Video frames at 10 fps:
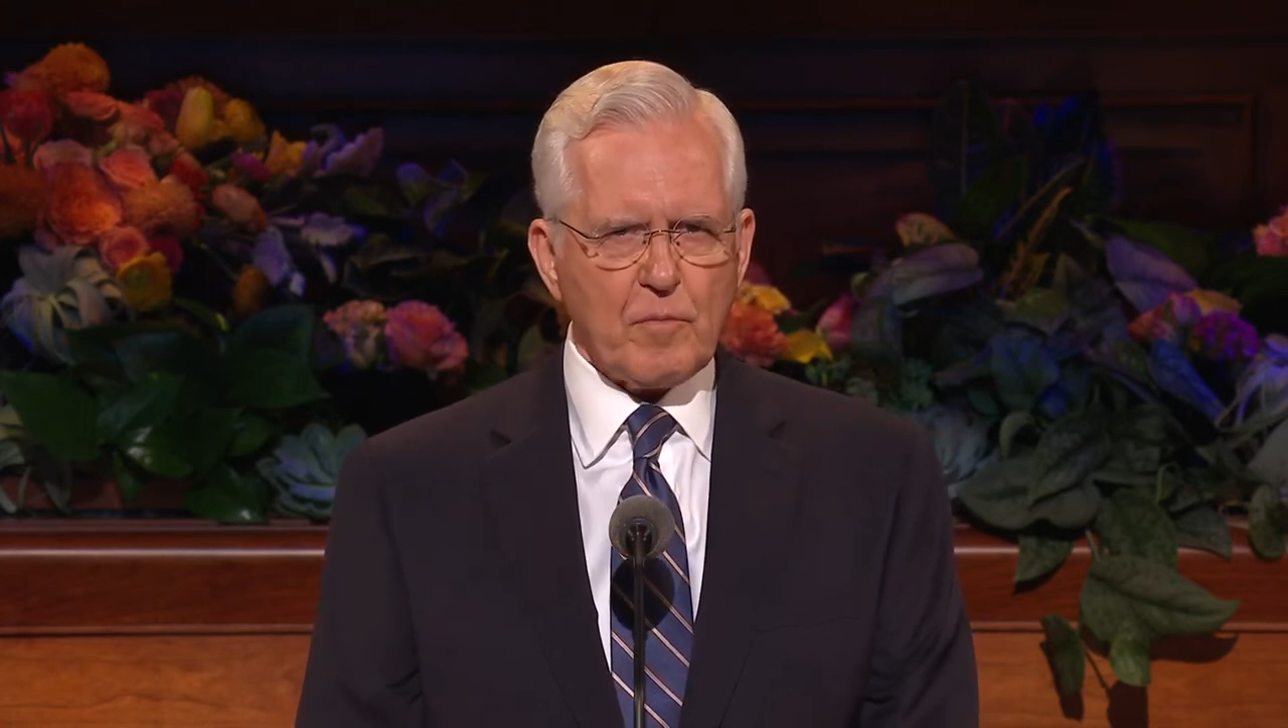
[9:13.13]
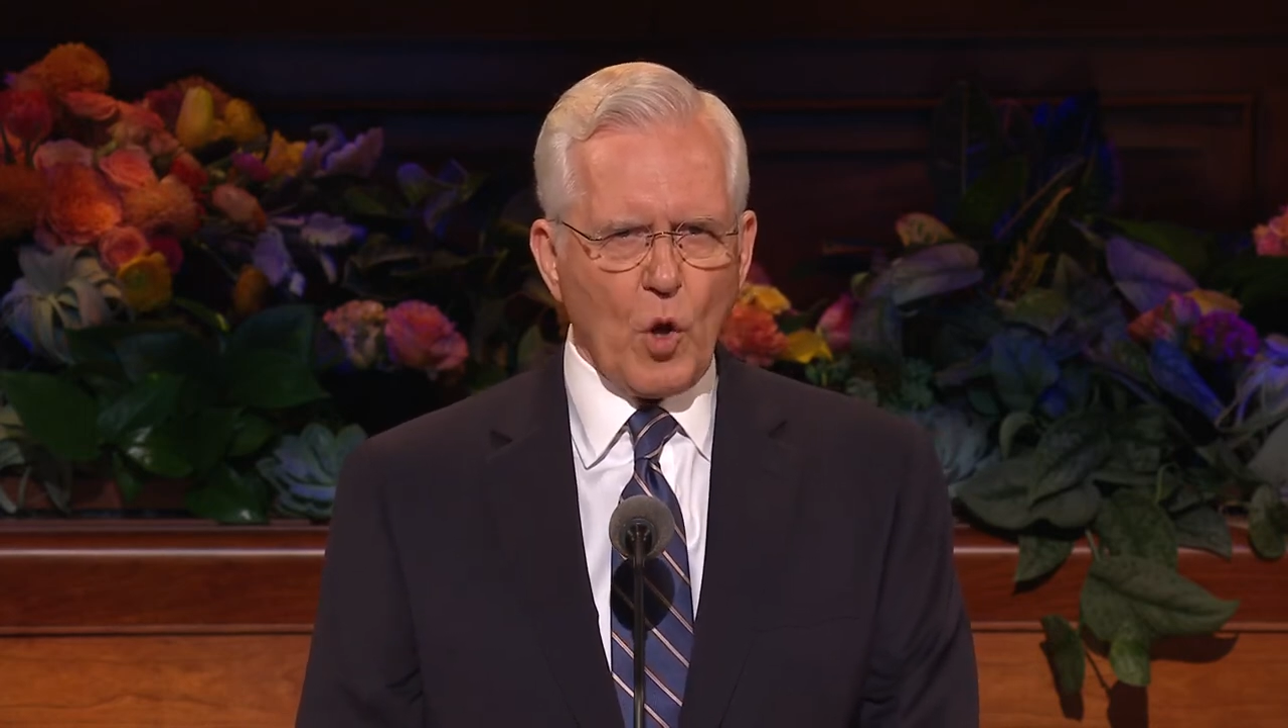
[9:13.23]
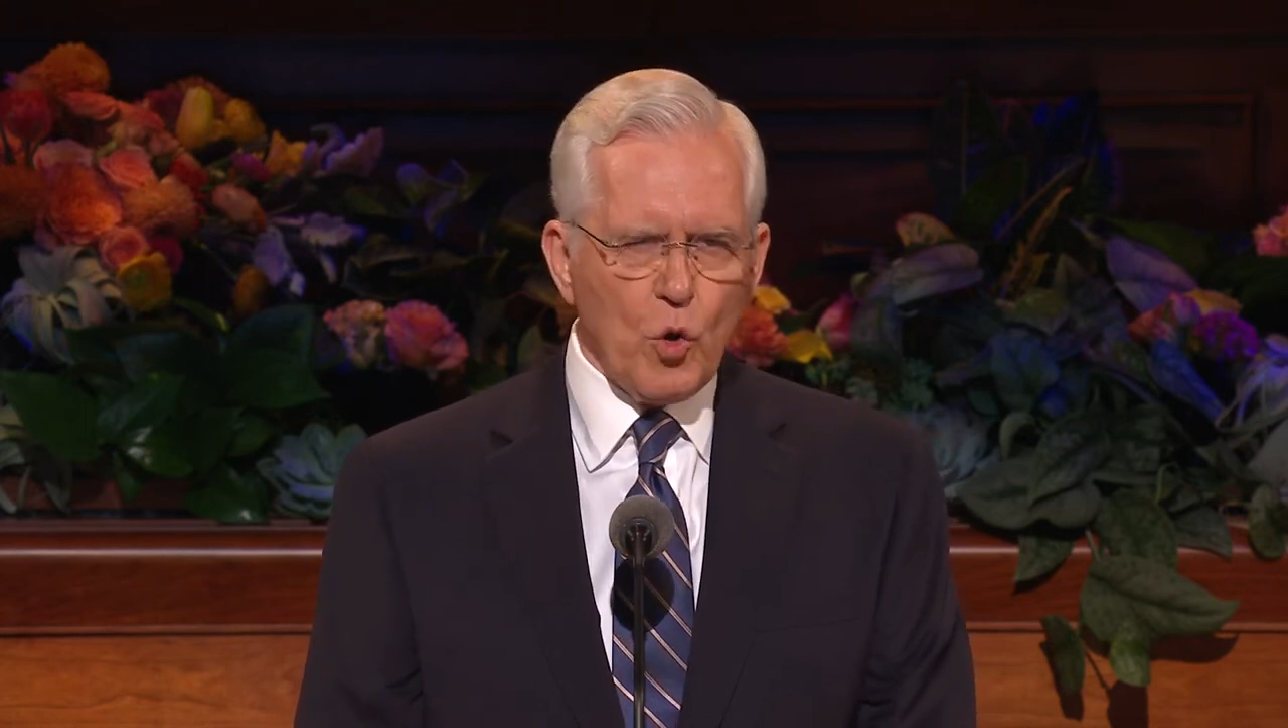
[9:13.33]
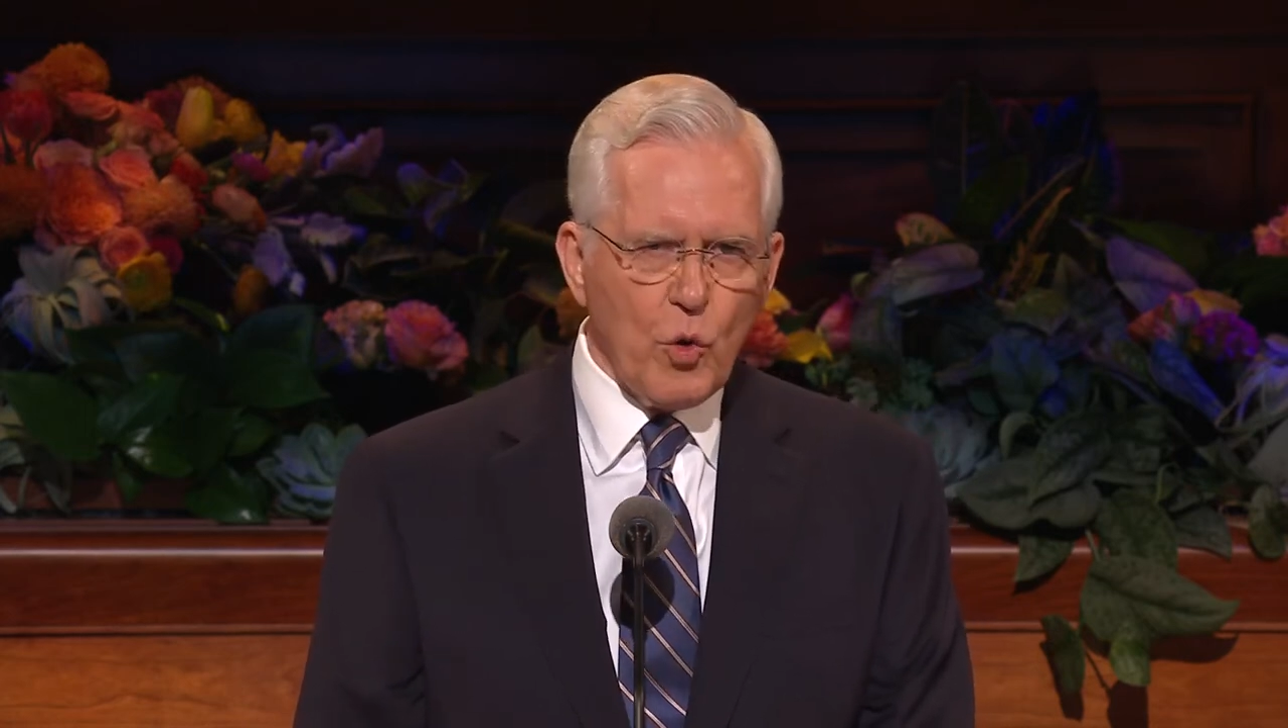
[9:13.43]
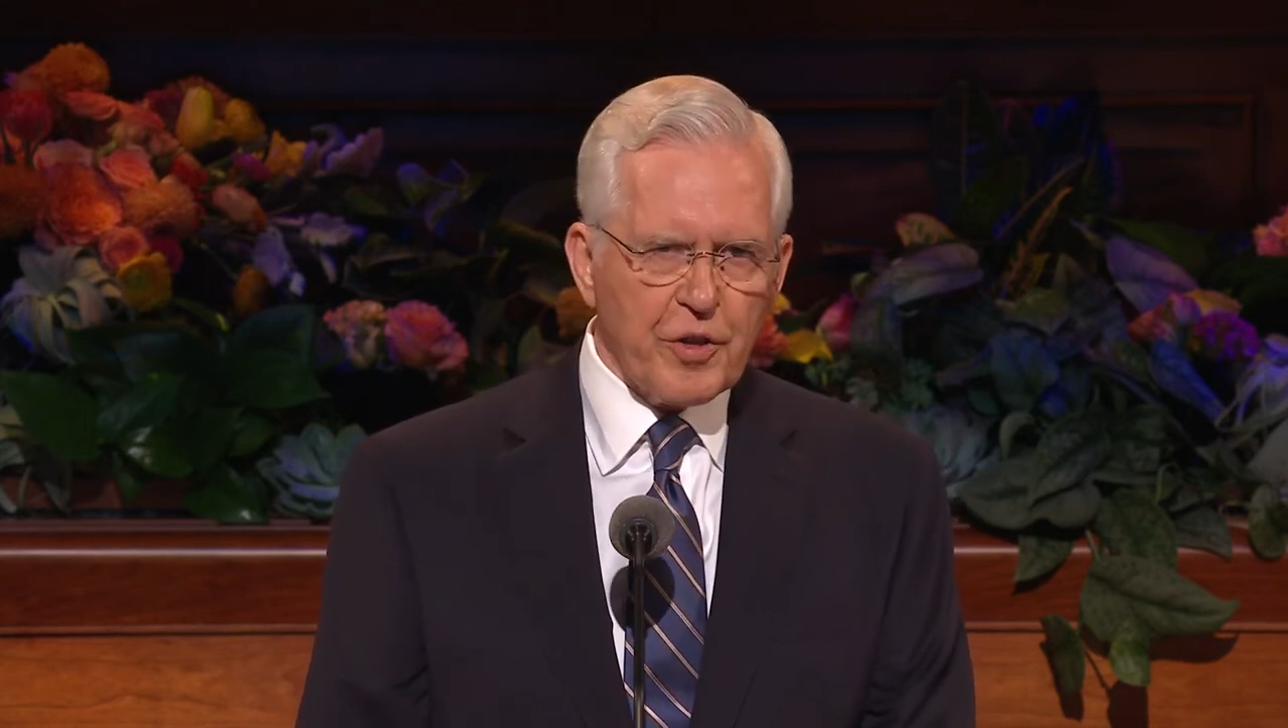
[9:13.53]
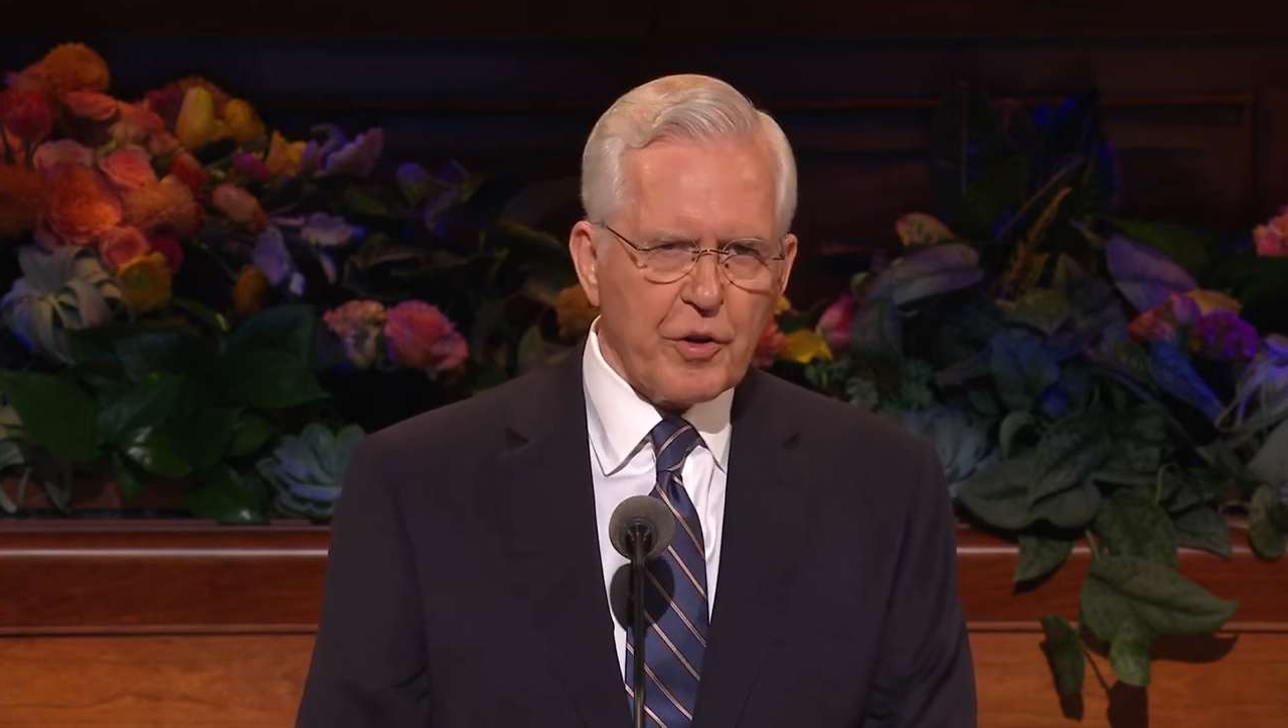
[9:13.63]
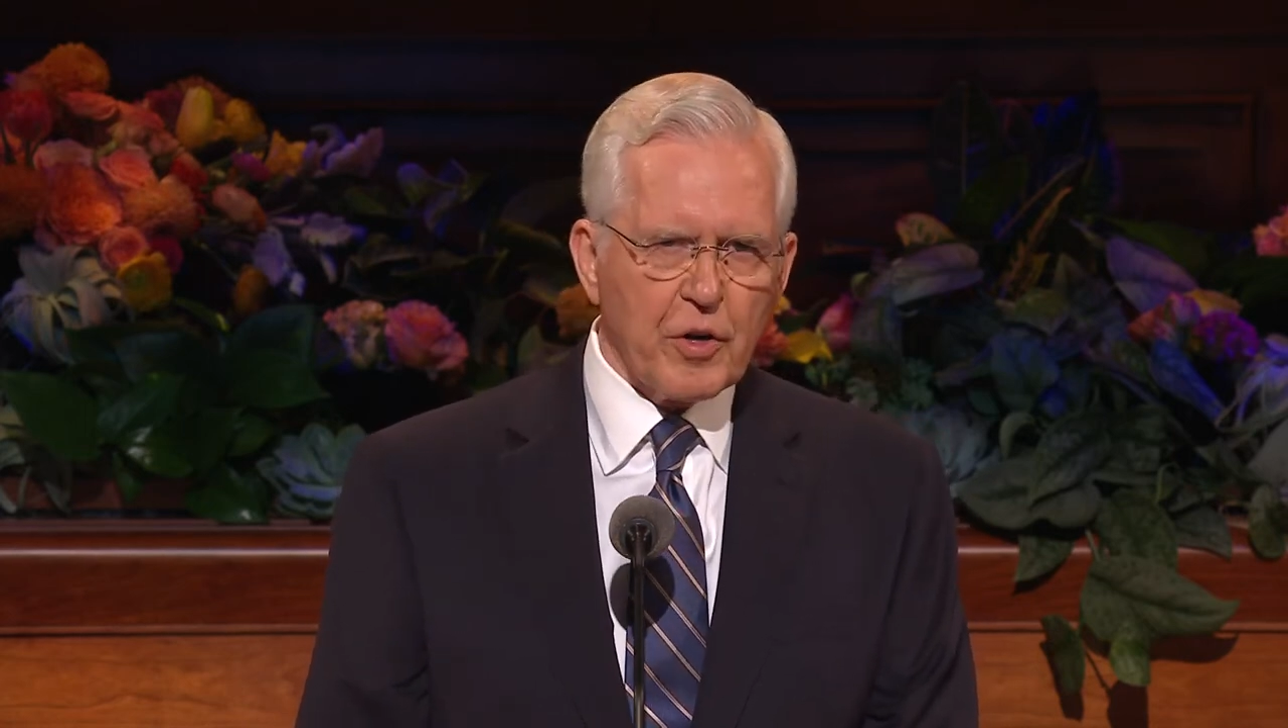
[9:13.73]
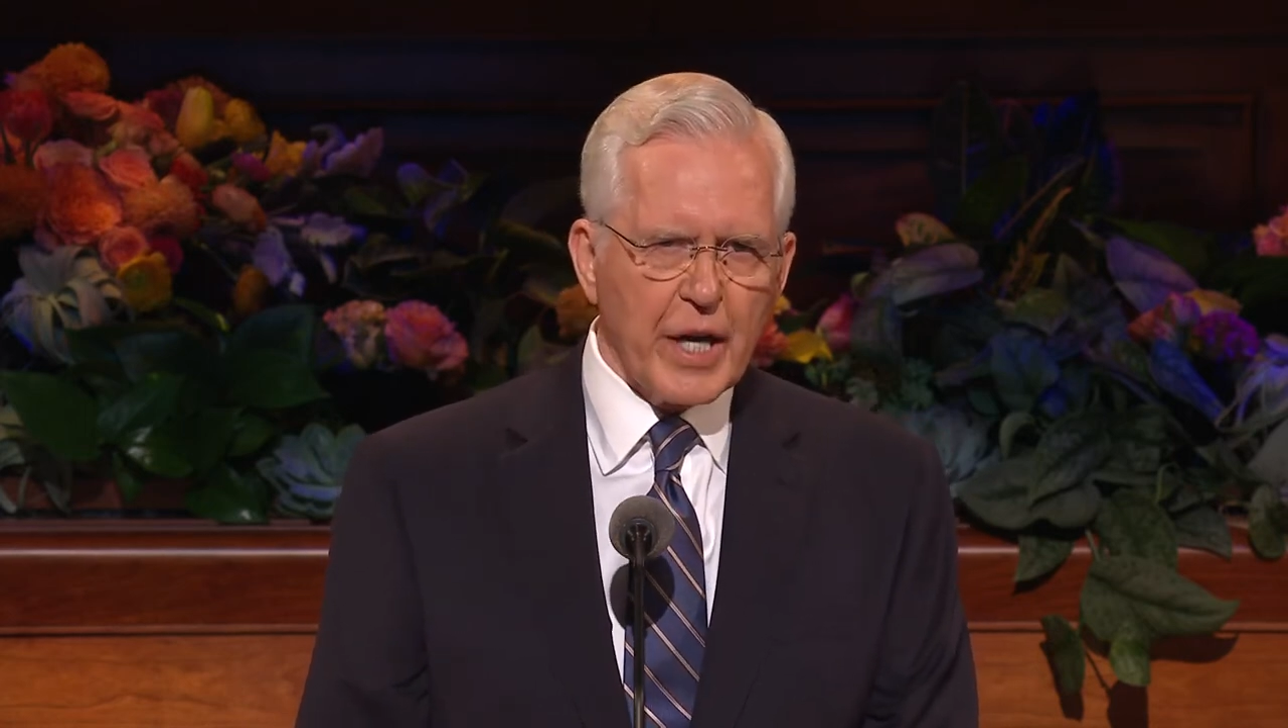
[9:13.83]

who, with her